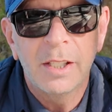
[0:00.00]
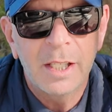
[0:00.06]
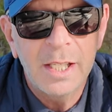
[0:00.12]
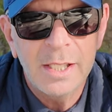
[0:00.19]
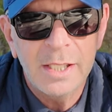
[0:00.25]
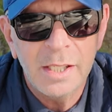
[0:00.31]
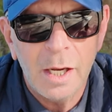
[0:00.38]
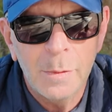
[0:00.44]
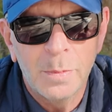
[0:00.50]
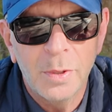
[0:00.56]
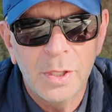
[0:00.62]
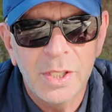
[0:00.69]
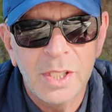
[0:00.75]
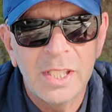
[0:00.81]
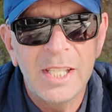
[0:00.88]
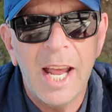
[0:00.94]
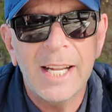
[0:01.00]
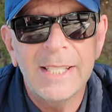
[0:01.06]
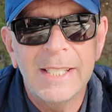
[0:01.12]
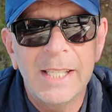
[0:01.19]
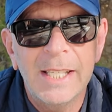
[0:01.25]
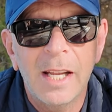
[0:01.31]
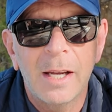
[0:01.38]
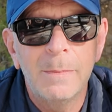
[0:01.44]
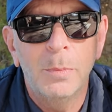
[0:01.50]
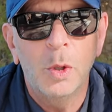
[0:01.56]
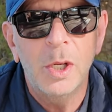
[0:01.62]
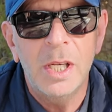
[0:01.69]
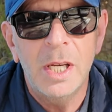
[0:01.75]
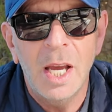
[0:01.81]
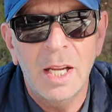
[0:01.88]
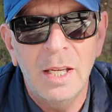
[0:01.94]
that in Cyprus,
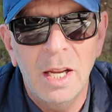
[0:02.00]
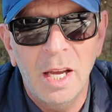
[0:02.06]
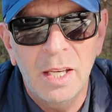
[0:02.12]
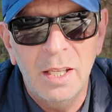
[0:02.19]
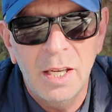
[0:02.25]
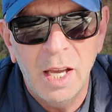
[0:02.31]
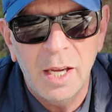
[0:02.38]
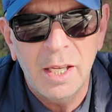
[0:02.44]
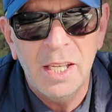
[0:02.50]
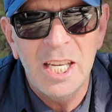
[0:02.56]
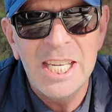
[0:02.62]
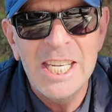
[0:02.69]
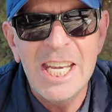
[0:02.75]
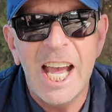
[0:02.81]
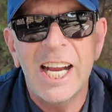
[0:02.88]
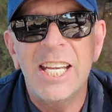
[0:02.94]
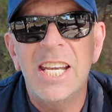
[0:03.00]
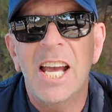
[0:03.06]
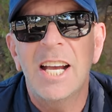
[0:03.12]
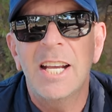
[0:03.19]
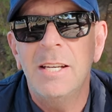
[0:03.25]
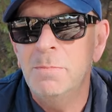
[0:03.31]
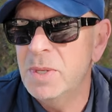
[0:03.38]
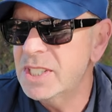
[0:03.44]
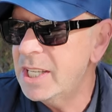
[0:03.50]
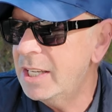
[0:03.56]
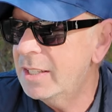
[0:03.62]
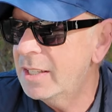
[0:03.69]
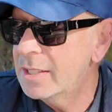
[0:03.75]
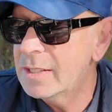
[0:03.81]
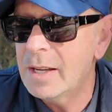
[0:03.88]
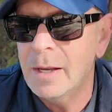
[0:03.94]
99.99999% of
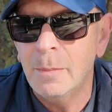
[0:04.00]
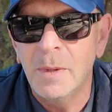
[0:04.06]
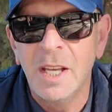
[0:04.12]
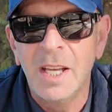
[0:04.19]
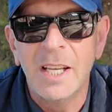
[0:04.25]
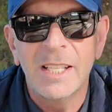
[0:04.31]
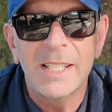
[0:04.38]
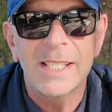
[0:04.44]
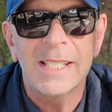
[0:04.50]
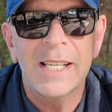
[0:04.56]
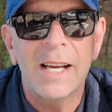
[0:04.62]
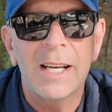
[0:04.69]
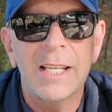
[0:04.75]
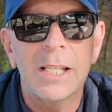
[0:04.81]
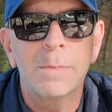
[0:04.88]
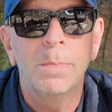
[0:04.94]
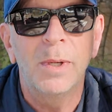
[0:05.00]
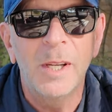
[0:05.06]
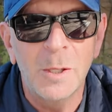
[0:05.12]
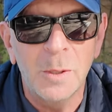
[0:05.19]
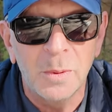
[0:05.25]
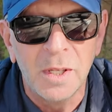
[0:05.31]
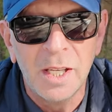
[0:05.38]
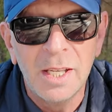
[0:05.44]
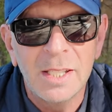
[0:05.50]
the time, the sky is blue.